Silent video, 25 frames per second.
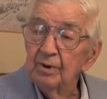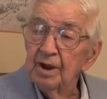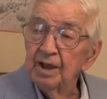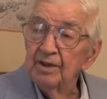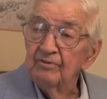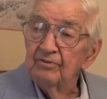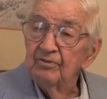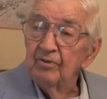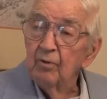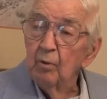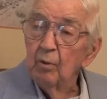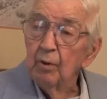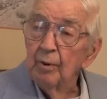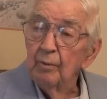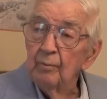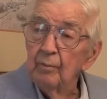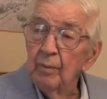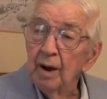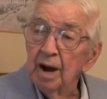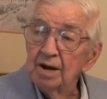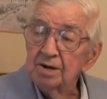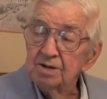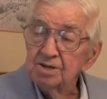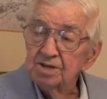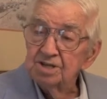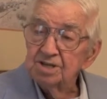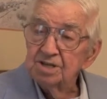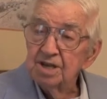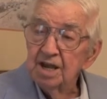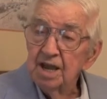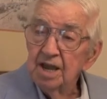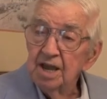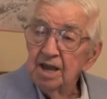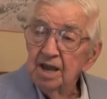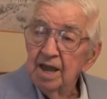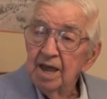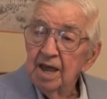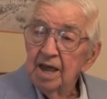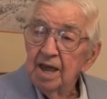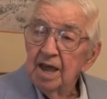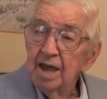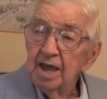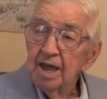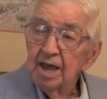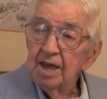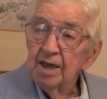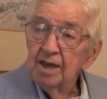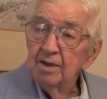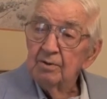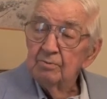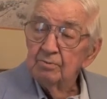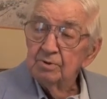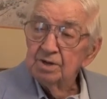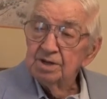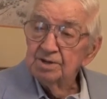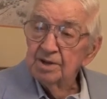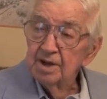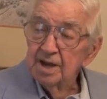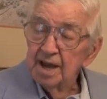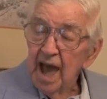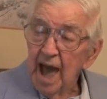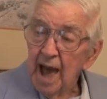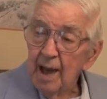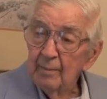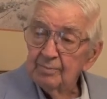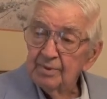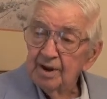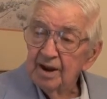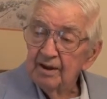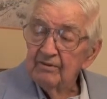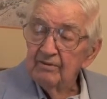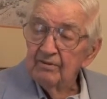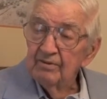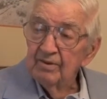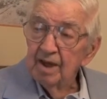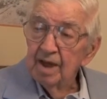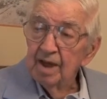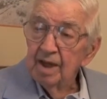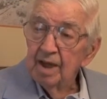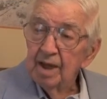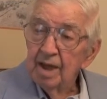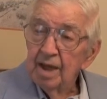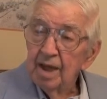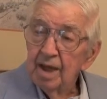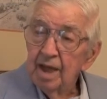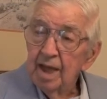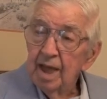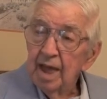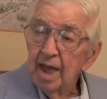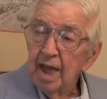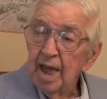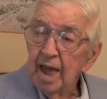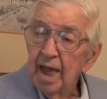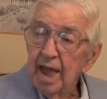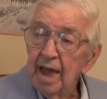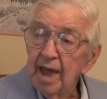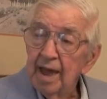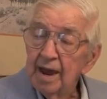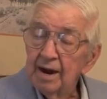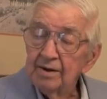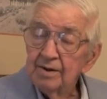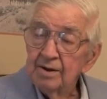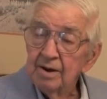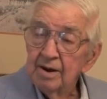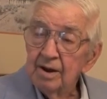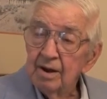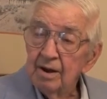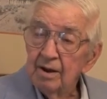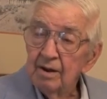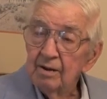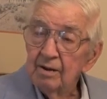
4 months, he was a captive. And